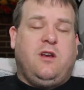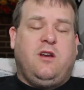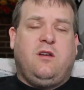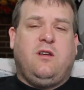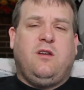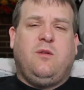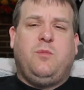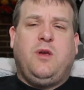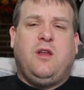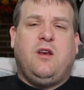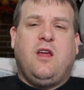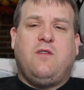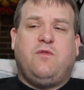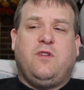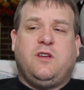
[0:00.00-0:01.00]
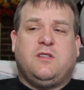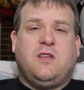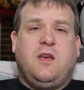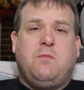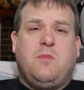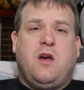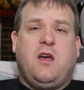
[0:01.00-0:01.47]
And it being
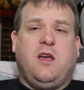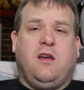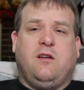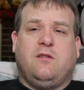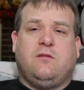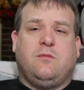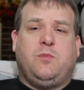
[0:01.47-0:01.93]
Netflix, it might.